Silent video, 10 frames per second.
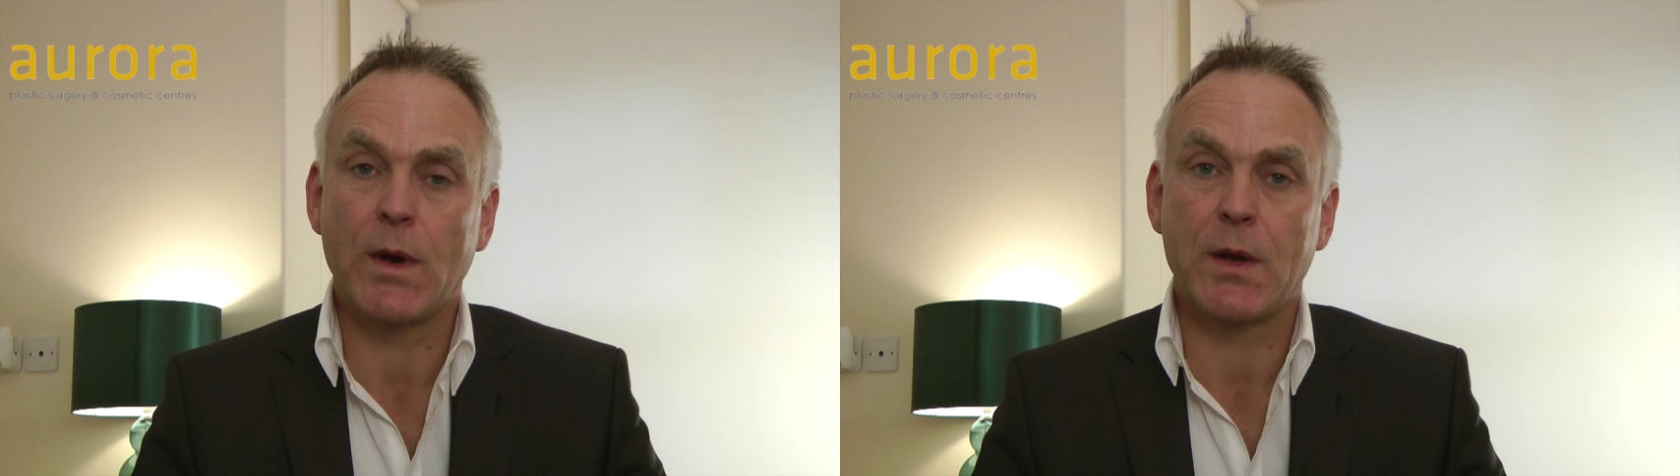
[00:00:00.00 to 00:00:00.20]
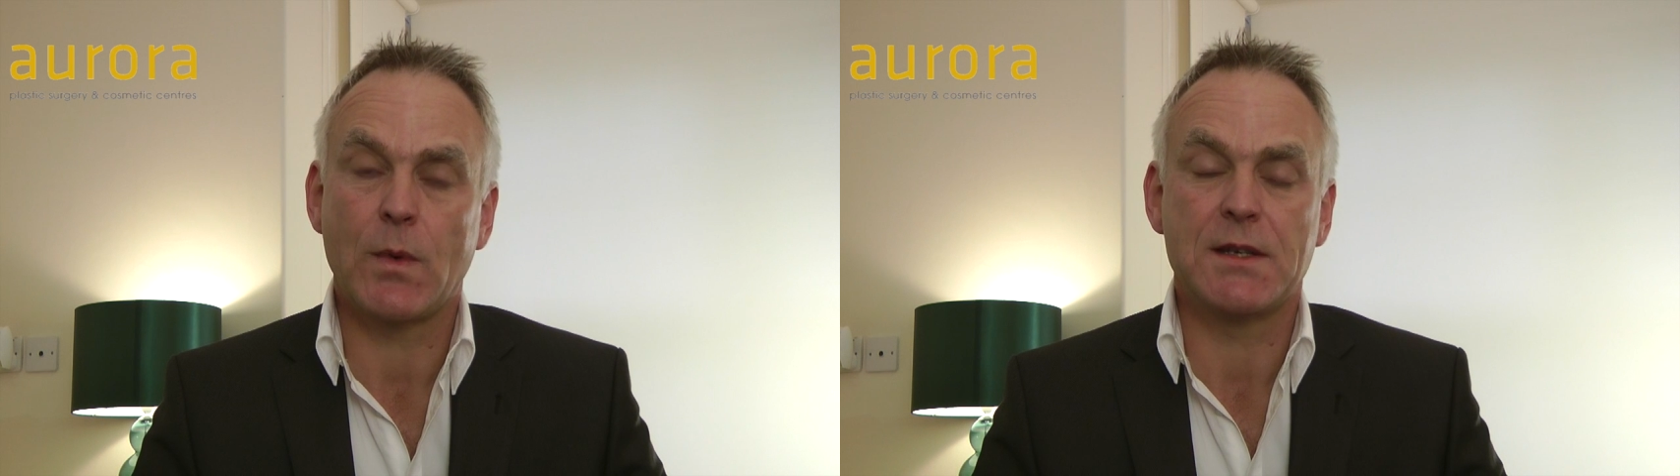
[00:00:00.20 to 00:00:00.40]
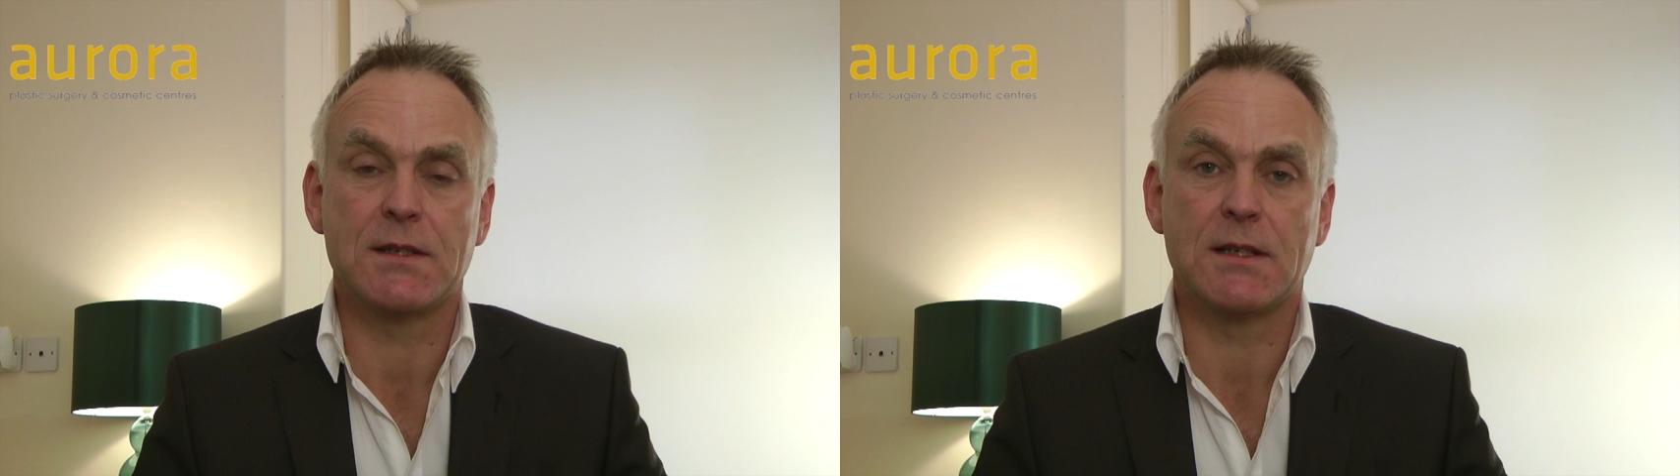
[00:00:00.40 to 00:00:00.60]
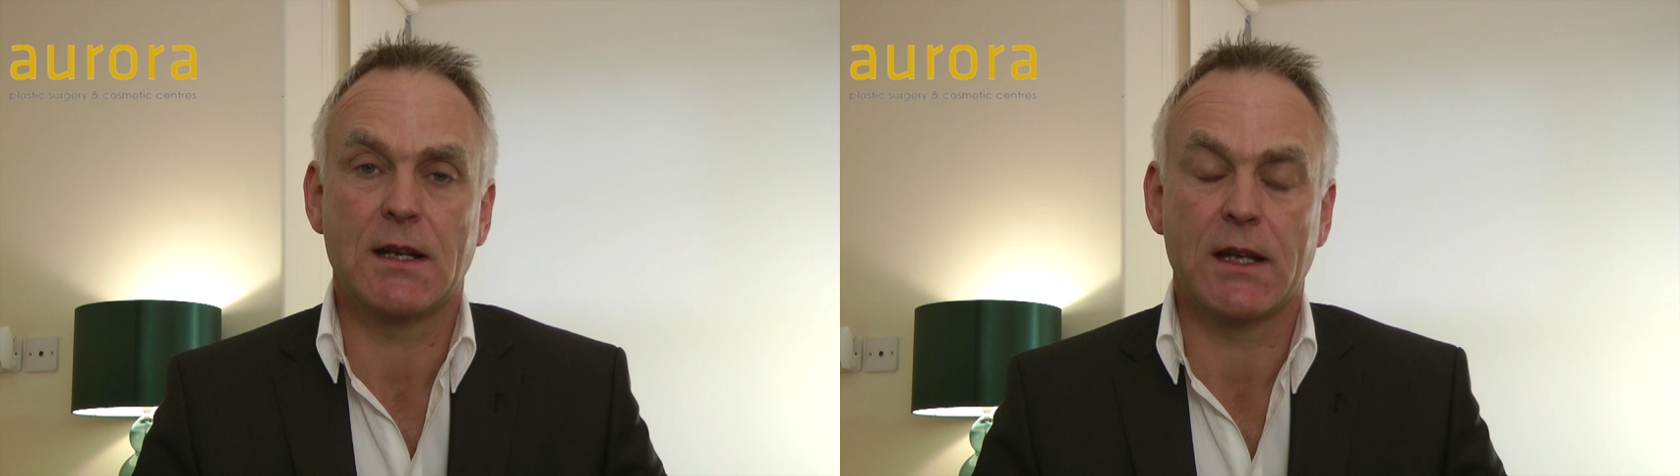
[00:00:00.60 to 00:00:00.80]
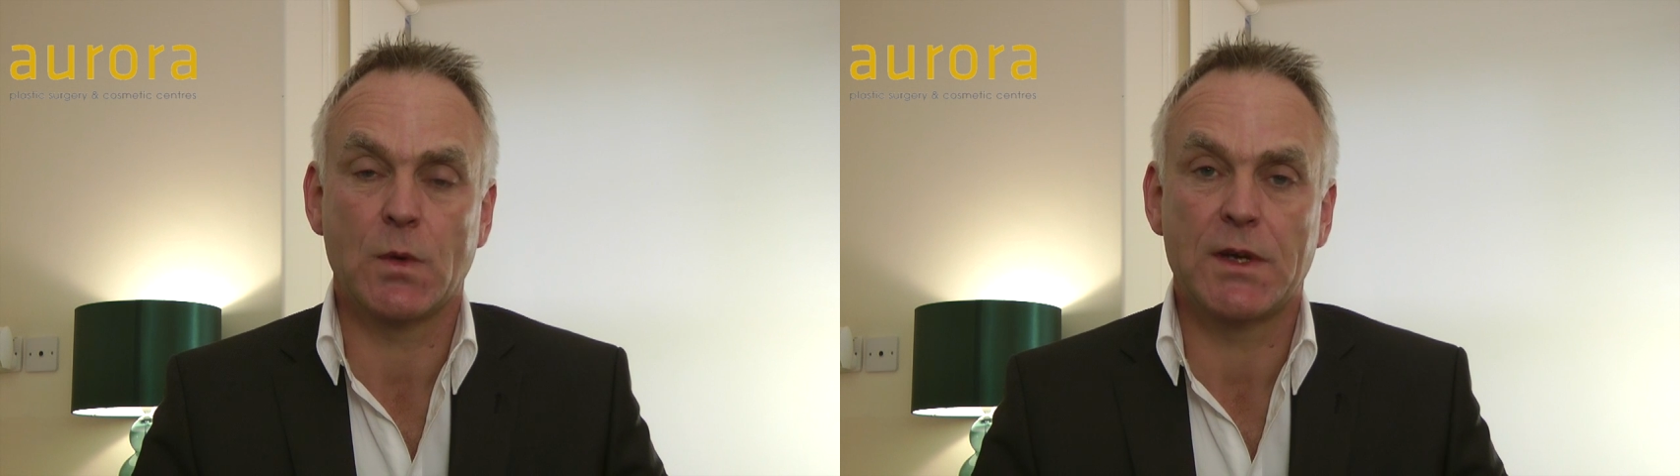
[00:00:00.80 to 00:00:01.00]
when it went into
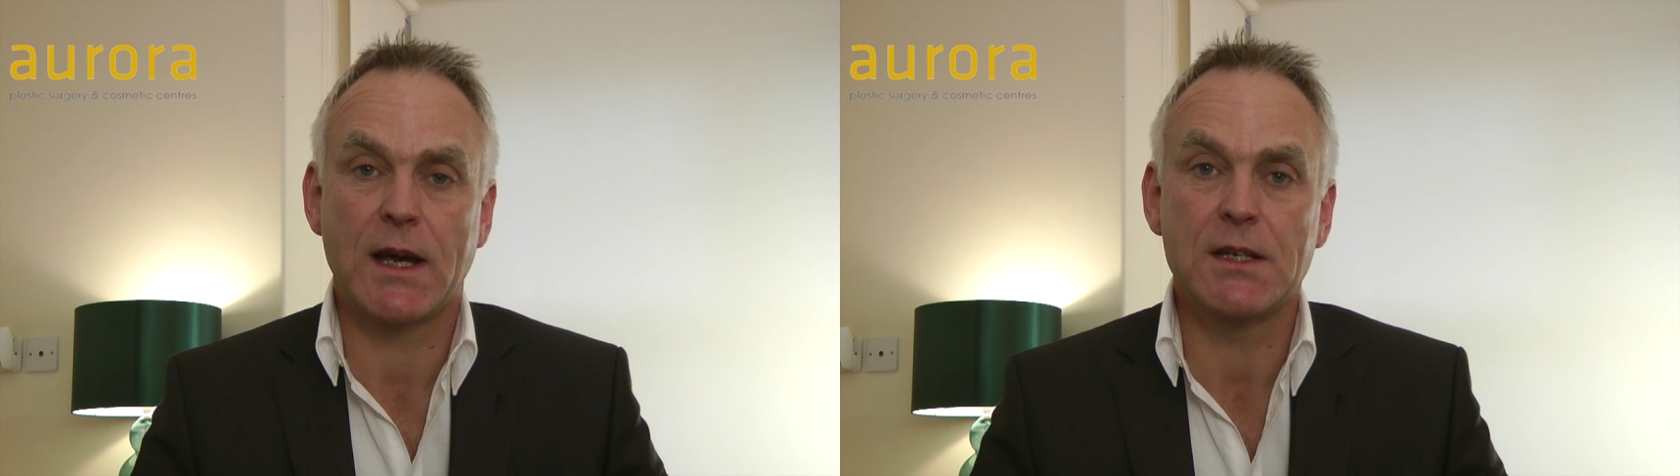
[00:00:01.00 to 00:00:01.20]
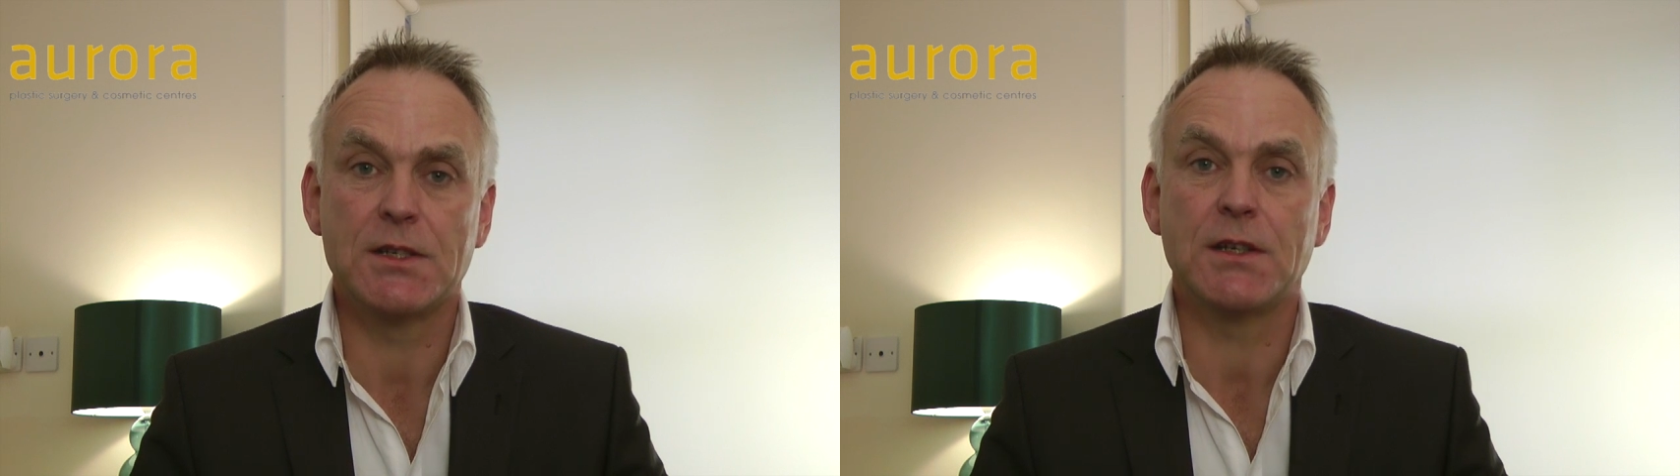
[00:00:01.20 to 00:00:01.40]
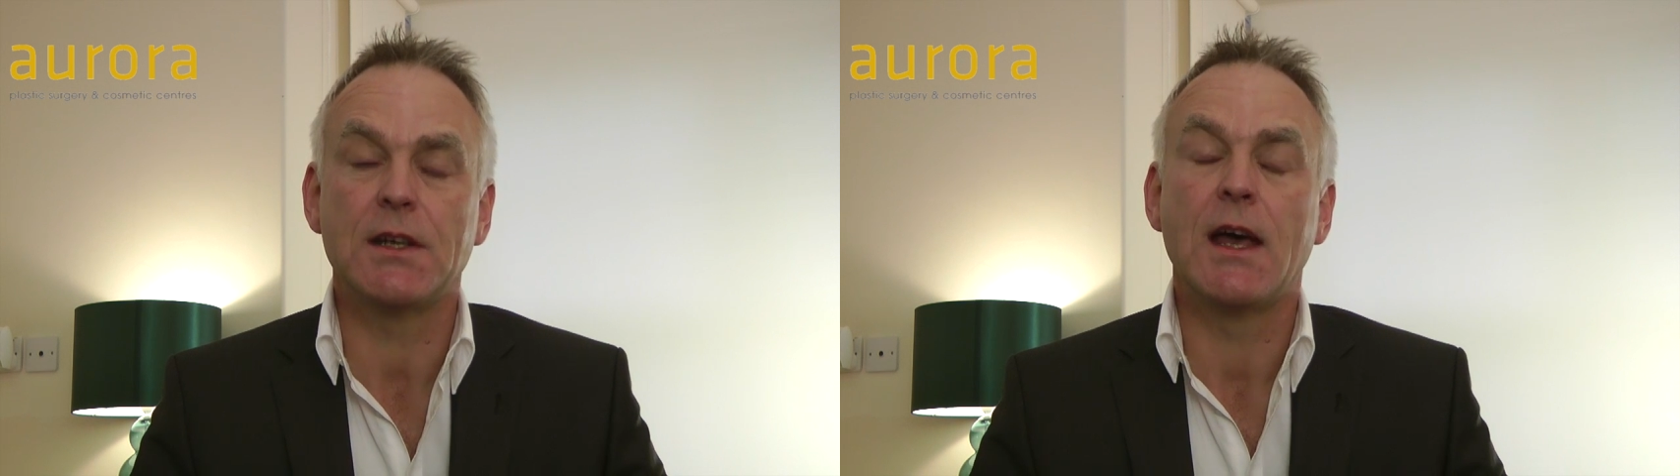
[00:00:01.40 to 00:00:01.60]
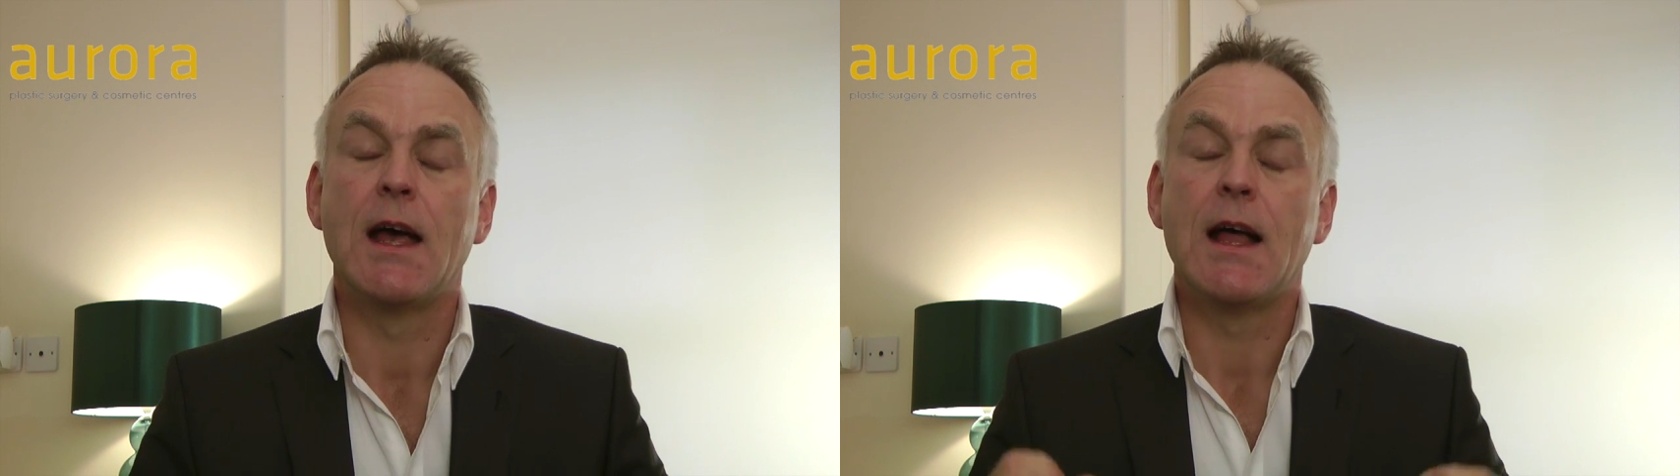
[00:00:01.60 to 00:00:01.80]
liquidation.